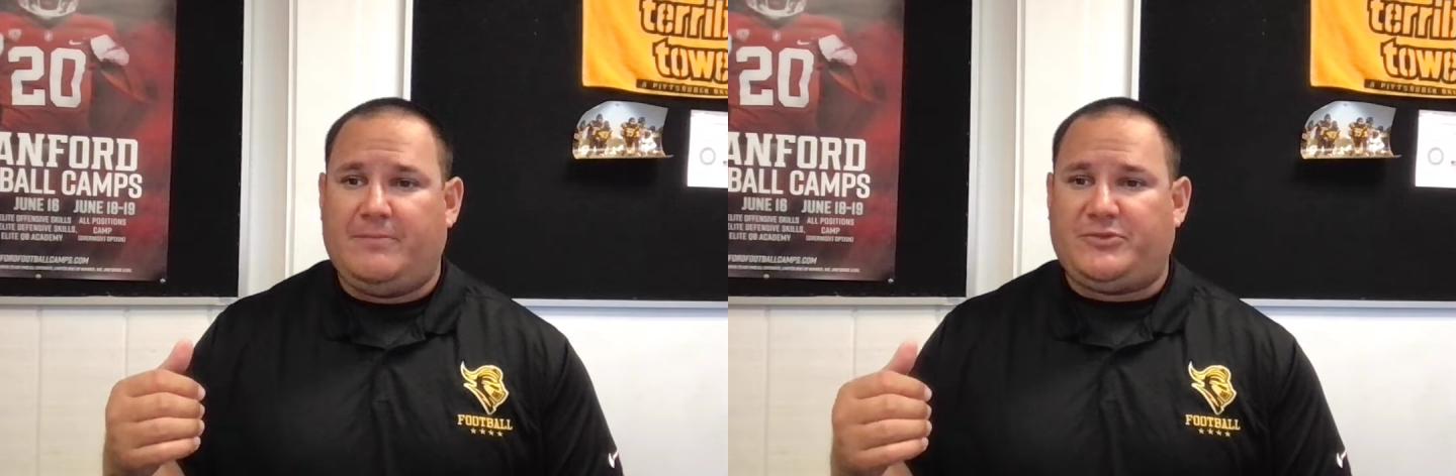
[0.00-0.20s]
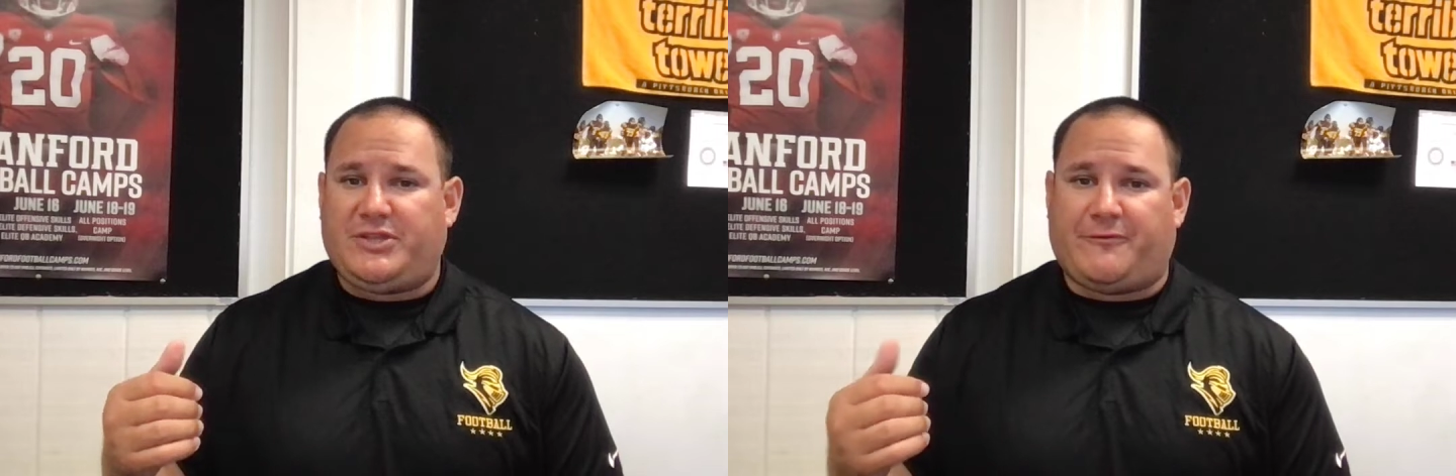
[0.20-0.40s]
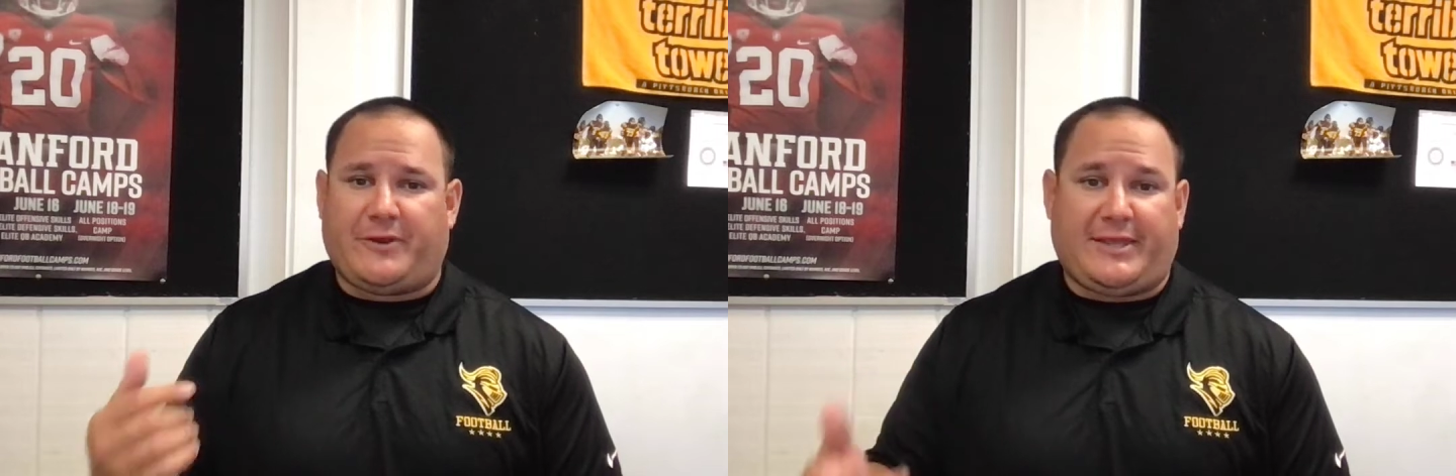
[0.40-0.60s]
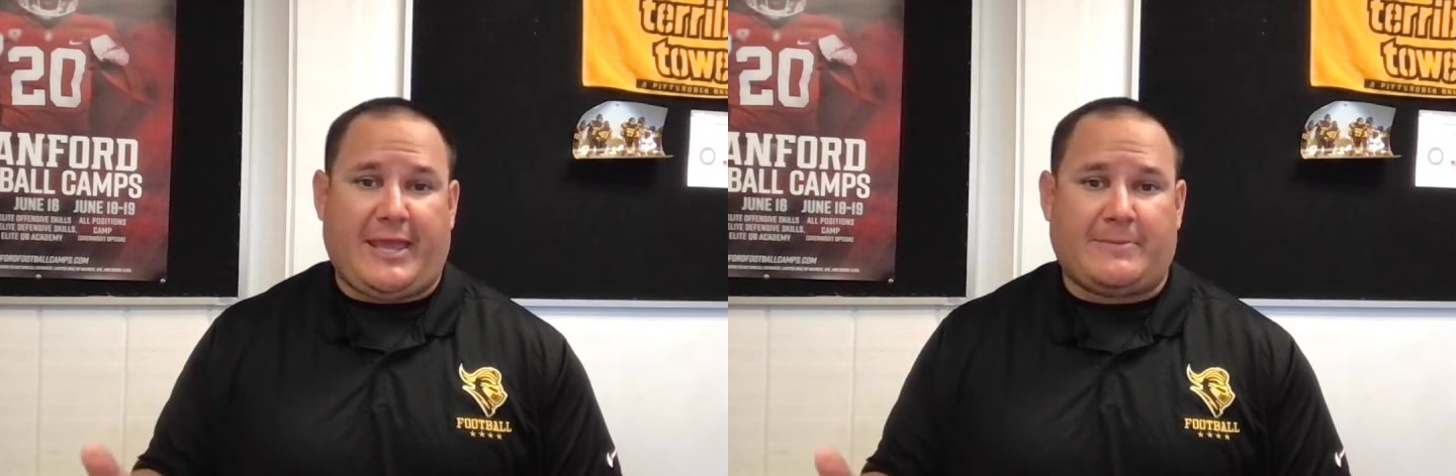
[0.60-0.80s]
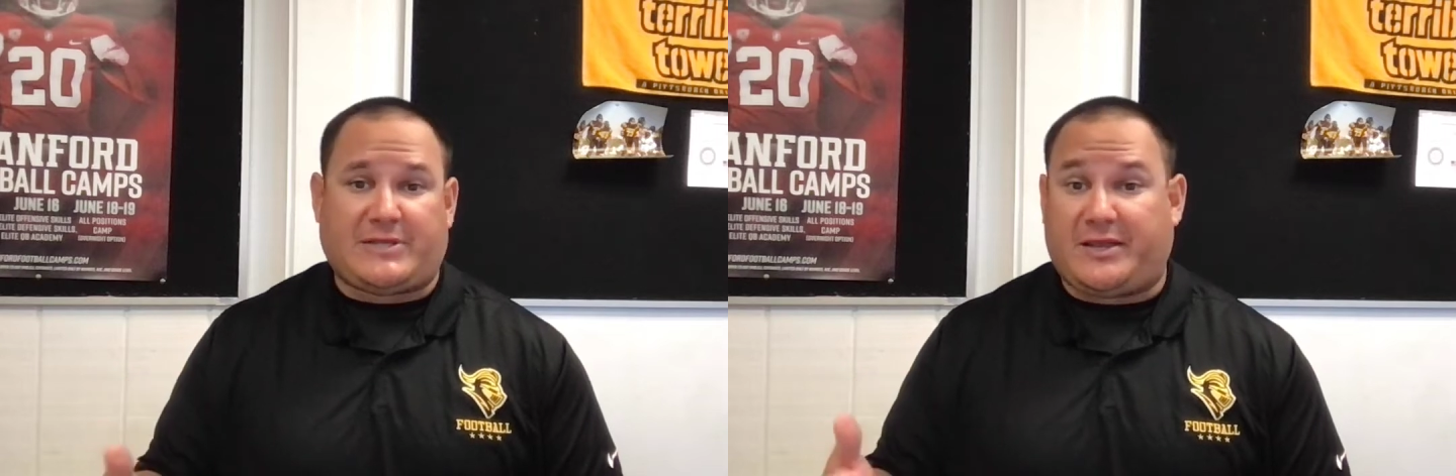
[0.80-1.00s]
different
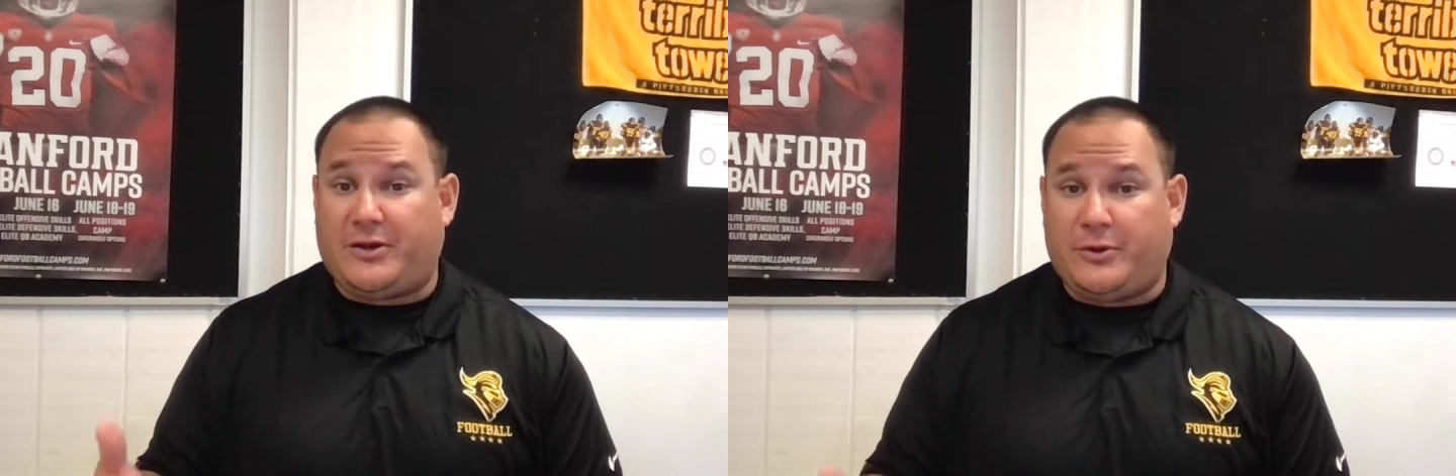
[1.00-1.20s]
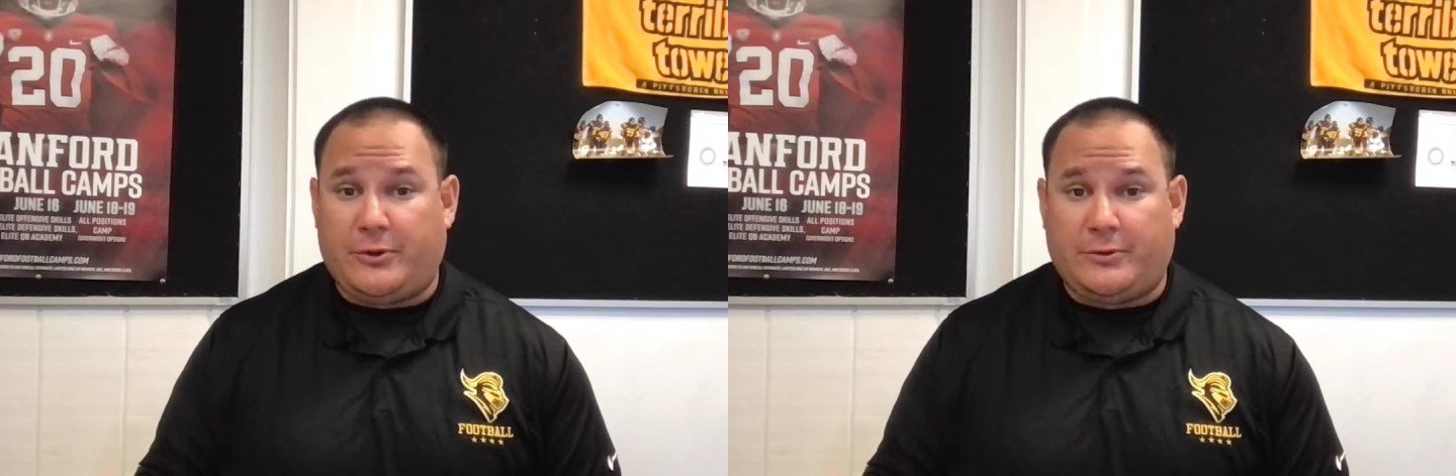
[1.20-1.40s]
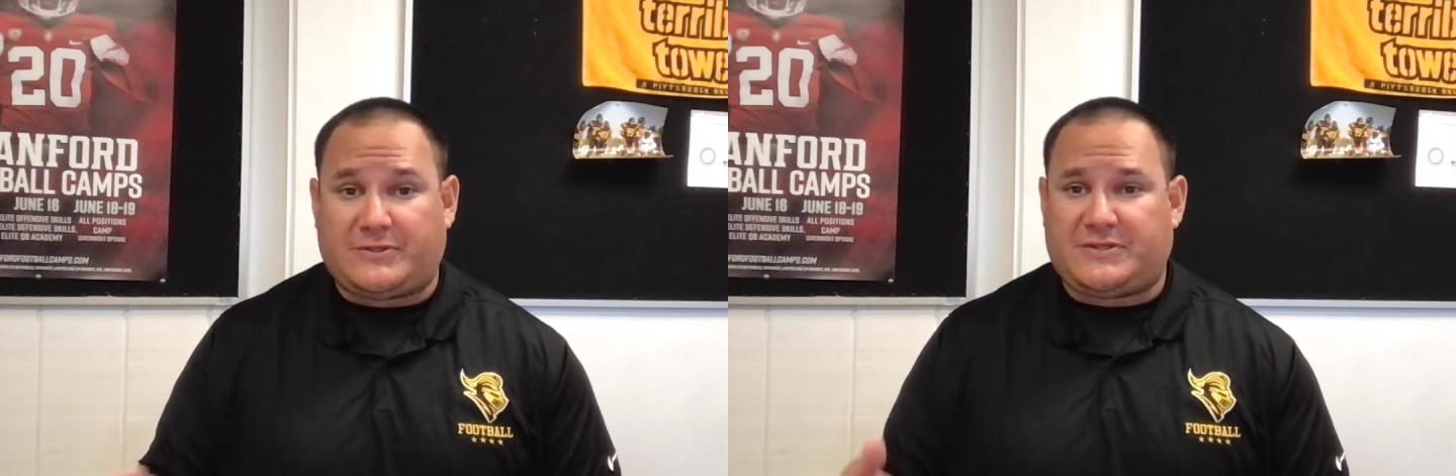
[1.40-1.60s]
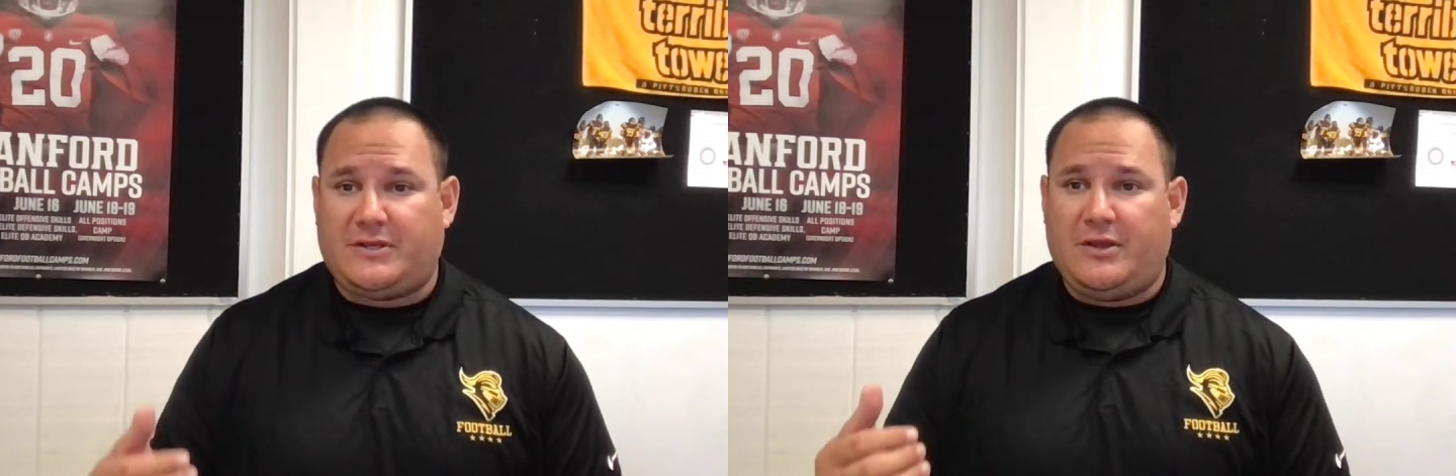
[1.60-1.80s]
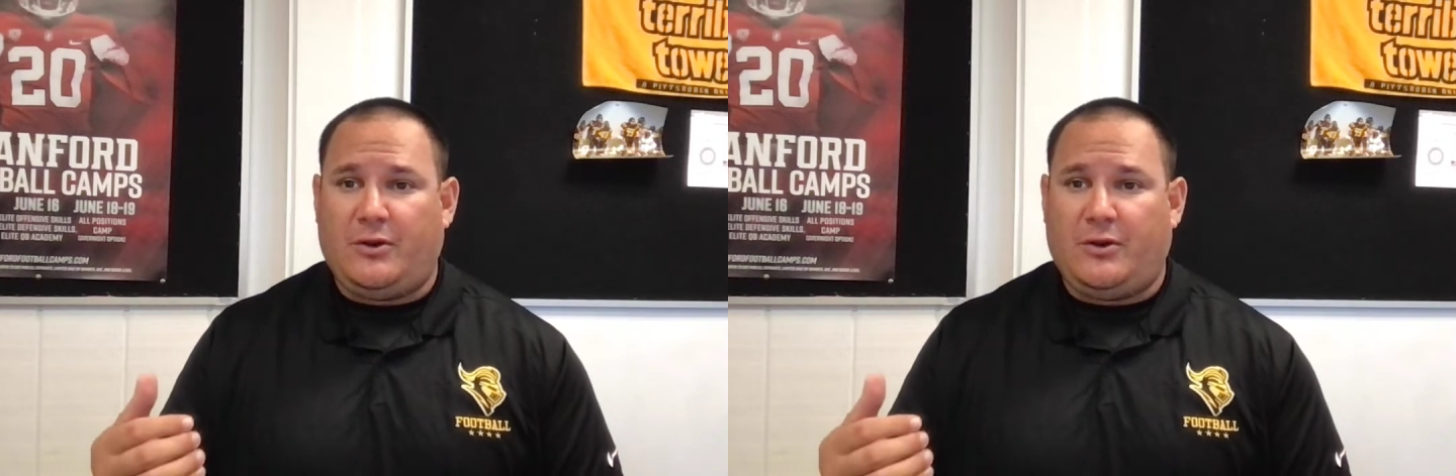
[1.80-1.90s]
games like Kahoots